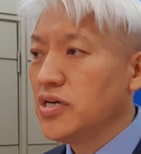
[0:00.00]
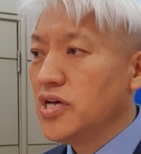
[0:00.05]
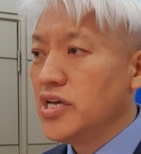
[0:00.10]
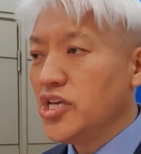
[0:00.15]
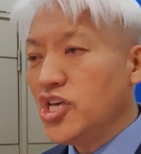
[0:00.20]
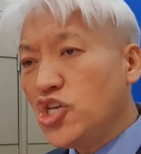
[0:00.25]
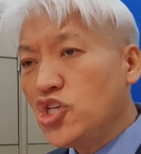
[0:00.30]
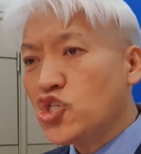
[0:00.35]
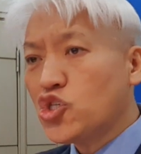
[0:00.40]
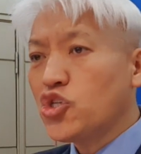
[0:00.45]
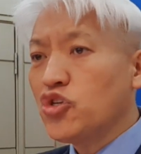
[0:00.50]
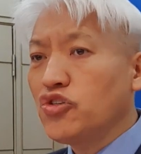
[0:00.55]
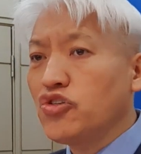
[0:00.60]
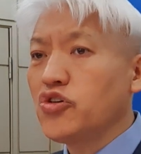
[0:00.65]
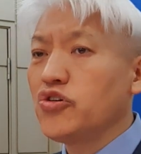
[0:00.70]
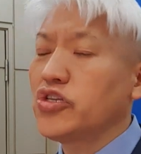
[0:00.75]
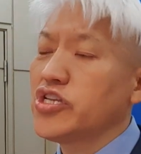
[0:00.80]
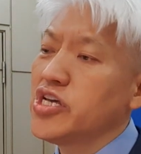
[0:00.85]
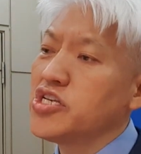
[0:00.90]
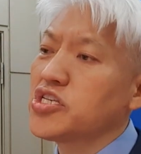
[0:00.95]

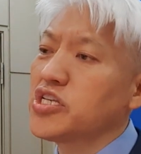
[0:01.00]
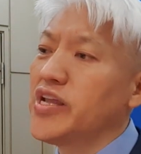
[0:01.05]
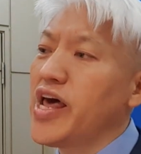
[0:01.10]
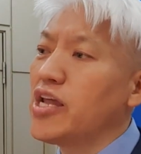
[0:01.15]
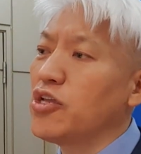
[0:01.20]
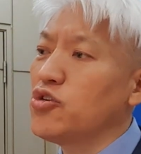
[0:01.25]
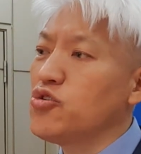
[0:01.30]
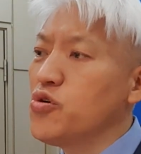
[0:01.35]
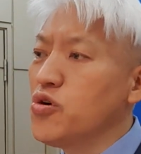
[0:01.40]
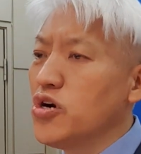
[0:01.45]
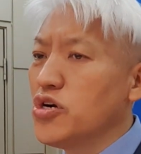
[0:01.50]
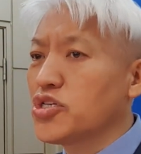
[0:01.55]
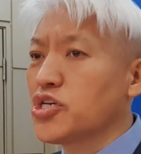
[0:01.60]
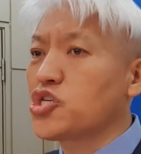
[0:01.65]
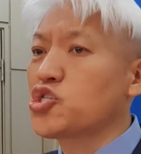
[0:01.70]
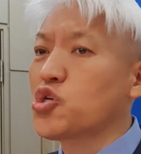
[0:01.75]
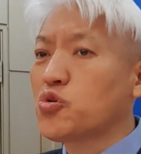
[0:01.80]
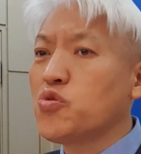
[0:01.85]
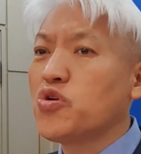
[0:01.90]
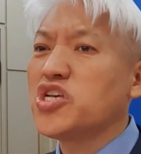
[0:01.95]
Institute is not yours.
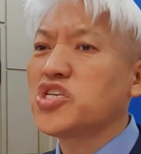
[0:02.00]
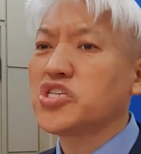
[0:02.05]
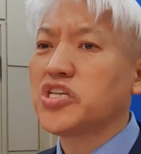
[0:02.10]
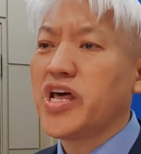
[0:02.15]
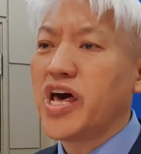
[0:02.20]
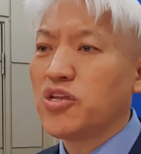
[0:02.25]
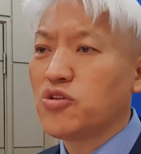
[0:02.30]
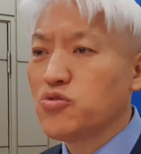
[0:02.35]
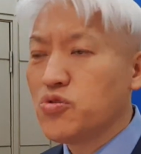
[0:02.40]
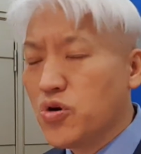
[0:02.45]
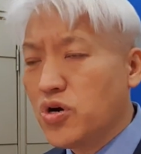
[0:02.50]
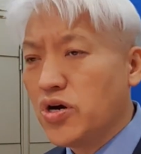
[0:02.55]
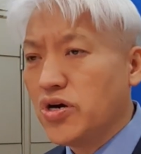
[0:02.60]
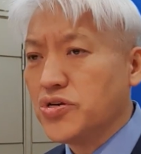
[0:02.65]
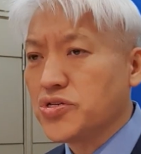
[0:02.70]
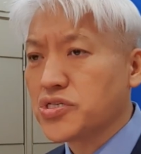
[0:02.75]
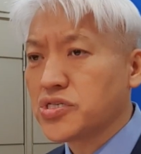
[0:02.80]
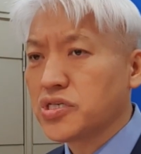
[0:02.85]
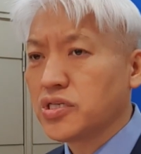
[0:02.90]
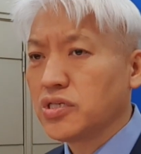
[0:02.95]
School is not
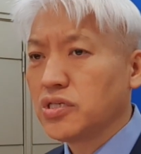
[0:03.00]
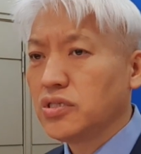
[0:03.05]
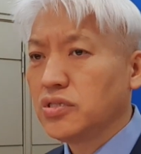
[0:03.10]
yours.